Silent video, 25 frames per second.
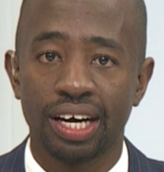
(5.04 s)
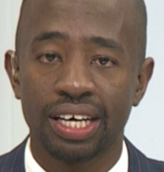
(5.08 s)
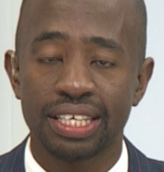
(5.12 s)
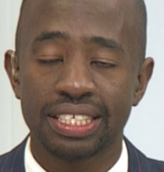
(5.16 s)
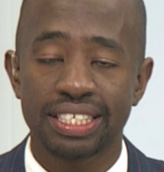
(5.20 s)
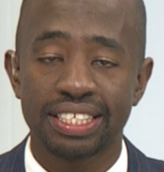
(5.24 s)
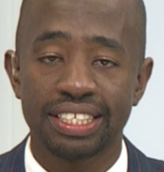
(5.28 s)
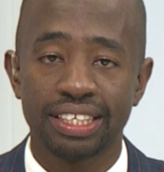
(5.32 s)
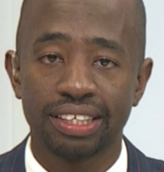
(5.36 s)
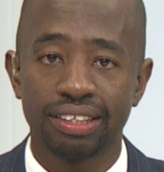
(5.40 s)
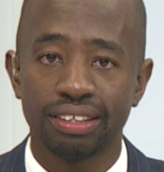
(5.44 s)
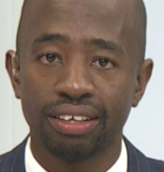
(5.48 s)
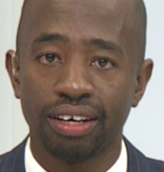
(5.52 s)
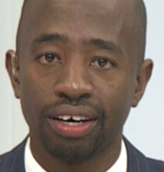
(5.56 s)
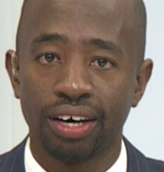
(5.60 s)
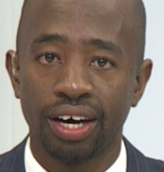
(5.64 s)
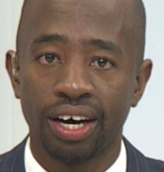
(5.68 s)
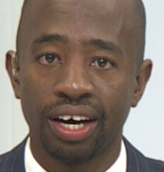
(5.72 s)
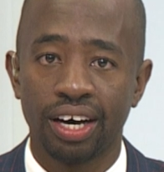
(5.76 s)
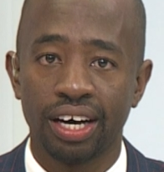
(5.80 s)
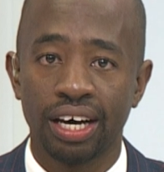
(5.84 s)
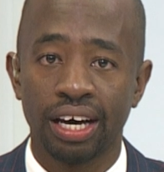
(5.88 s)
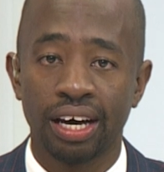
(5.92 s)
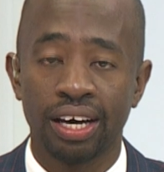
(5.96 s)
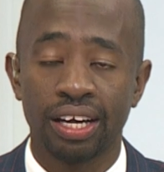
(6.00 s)
still
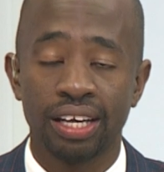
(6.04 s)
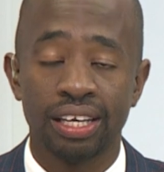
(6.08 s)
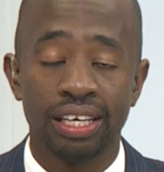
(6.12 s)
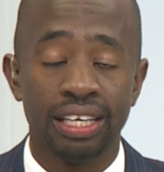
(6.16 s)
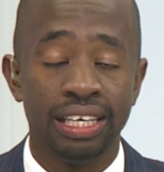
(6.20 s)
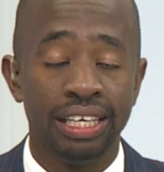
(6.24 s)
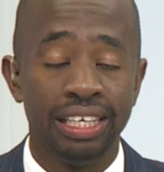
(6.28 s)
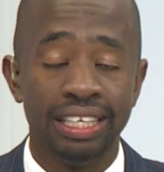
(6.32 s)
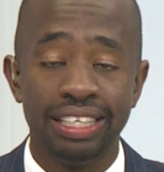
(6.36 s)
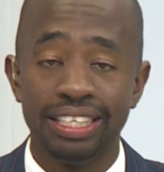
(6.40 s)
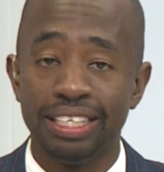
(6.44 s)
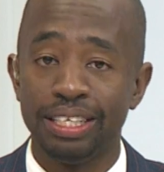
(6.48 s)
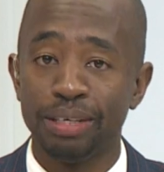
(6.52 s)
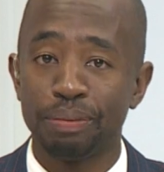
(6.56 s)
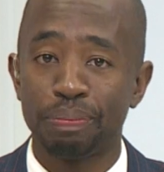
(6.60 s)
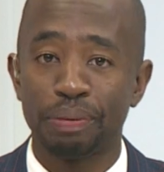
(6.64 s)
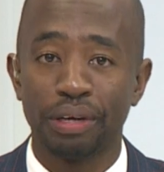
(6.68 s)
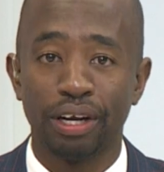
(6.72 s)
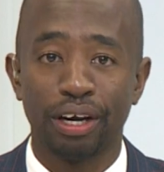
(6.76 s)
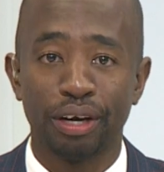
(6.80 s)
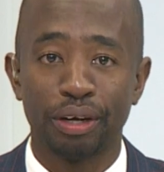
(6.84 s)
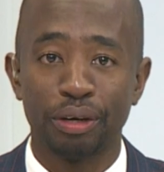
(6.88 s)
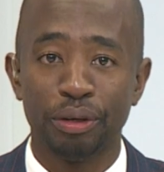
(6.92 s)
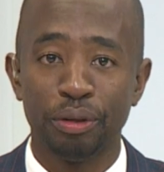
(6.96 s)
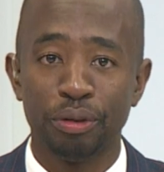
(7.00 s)
knee-deep
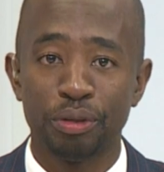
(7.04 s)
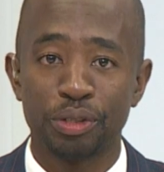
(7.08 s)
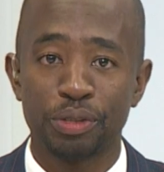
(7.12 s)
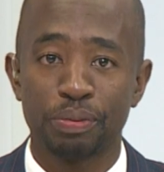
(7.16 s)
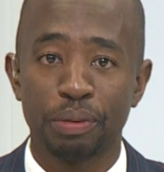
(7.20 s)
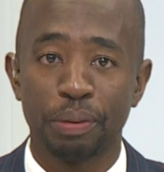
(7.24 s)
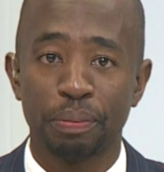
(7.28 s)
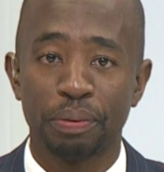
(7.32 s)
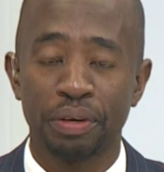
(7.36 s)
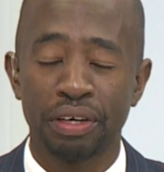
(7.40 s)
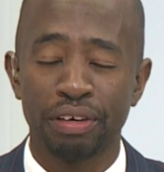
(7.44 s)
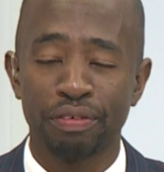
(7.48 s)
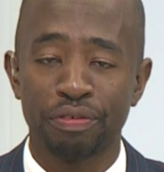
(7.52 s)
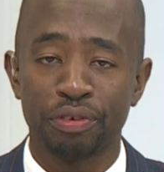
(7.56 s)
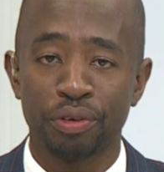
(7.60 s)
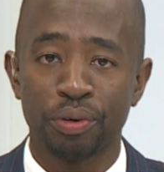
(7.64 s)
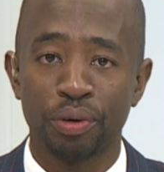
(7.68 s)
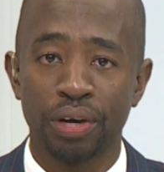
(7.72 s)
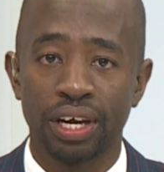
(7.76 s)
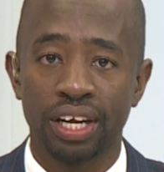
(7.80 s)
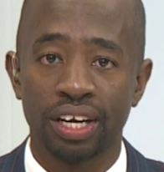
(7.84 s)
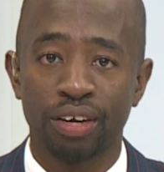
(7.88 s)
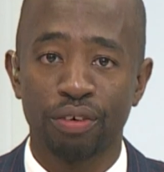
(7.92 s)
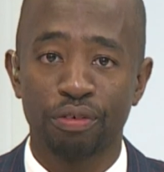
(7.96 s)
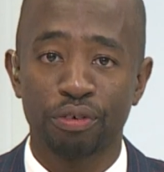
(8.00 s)
in our newspaper
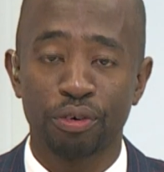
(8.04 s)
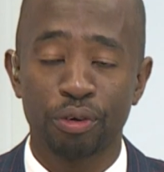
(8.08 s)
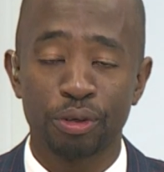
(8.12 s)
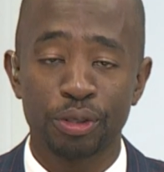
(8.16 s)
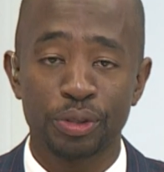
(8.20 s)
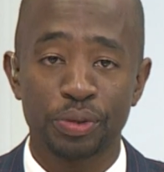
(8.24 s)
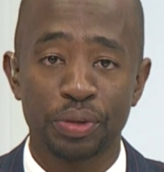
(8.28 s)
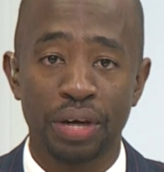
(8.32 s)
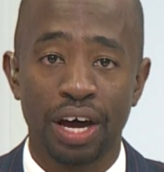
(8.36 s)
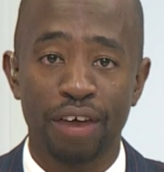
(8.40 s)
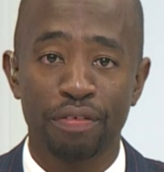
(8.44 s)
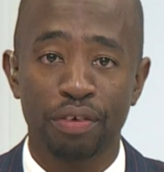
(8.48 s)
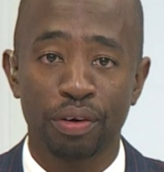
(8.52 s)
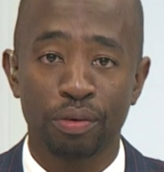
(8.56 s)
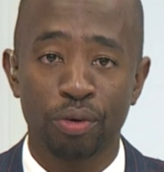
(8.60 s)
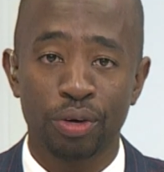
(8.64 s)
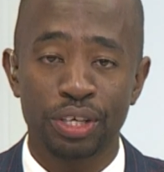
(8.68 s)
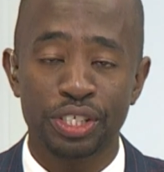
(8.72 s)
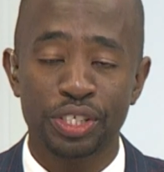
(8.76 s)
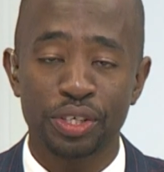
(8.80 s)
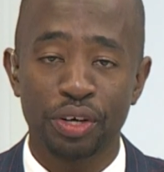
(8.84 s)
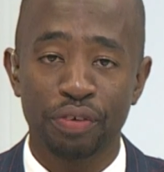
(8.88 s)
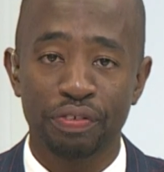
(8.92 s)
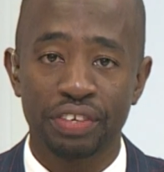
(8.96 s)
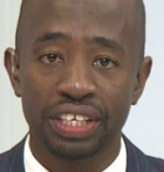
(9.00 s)
review, and of course we have a
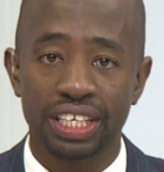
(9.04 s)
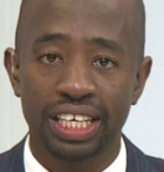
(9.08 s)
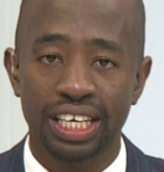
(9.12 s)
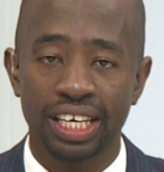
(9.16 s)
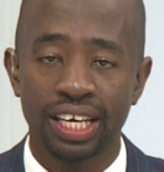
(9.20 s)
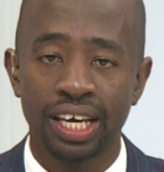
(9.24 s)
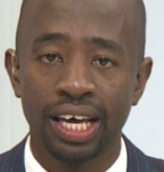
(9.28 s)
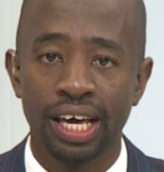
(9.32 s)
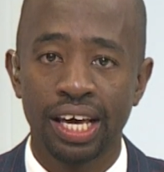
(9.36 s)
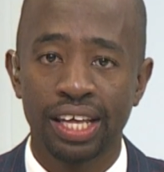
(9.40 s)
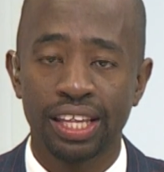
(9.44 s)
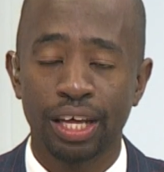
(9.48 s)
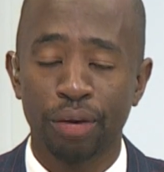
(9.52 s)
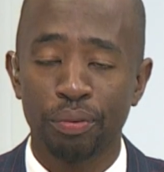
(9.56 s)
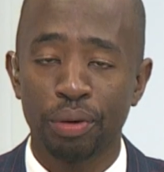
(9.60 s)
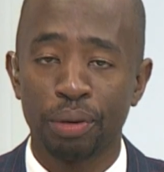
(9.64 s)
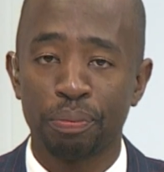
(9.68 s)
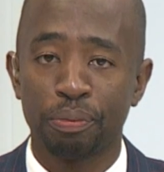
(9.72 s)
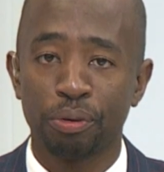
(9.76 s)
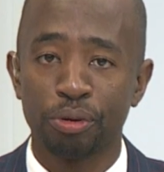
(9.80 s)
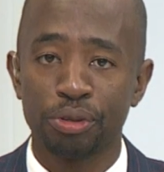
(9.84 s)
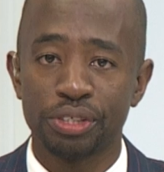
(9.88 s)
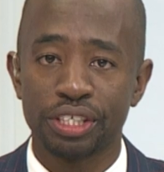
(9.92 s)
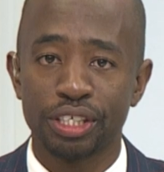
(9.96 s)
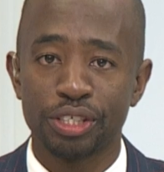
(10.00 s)
question of the day that we are
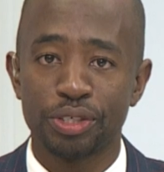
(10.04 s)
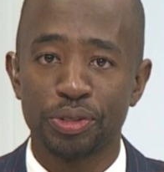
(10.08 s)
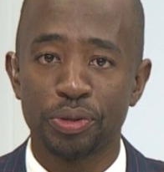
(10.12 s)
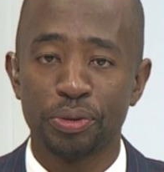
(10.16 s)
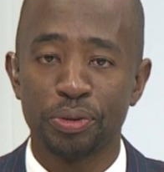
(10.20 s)
posing to